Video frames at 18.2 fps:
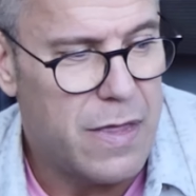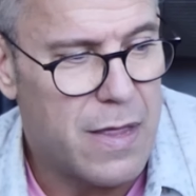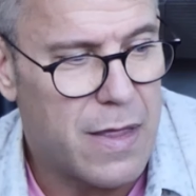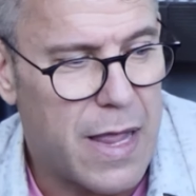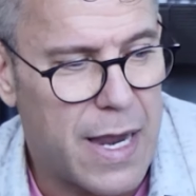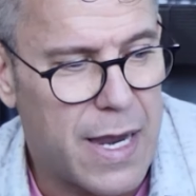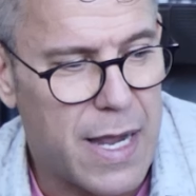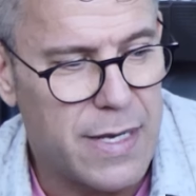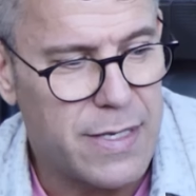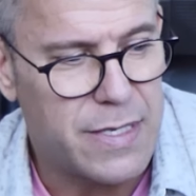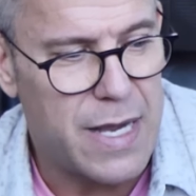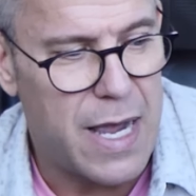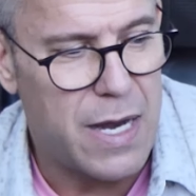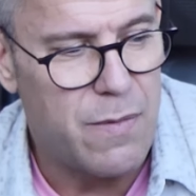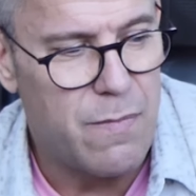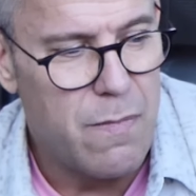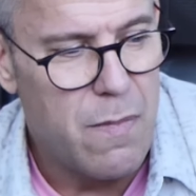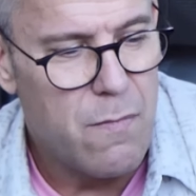like i
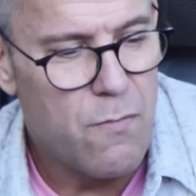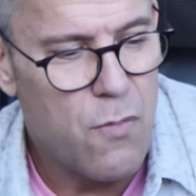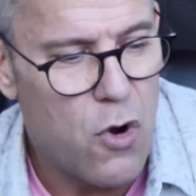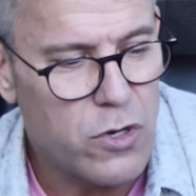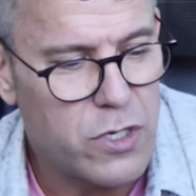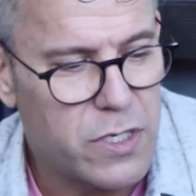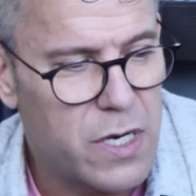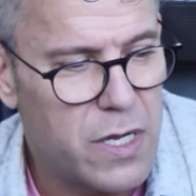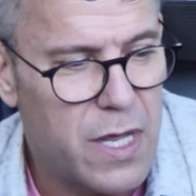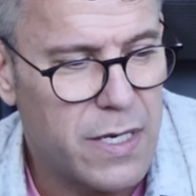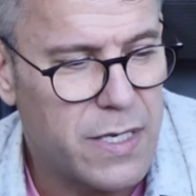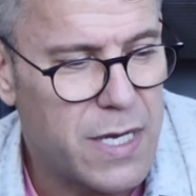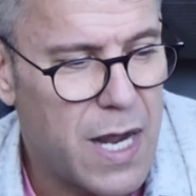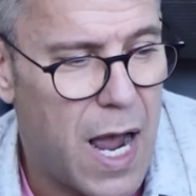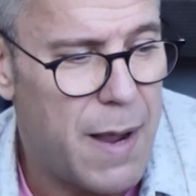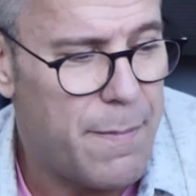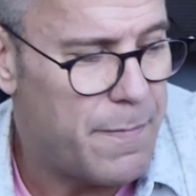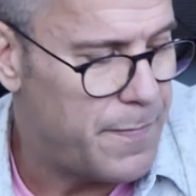said most of the
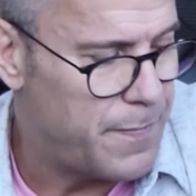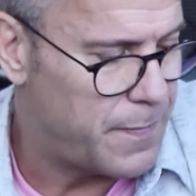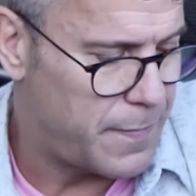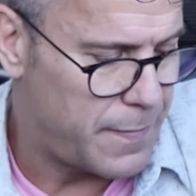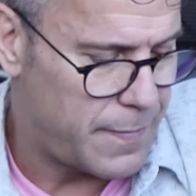time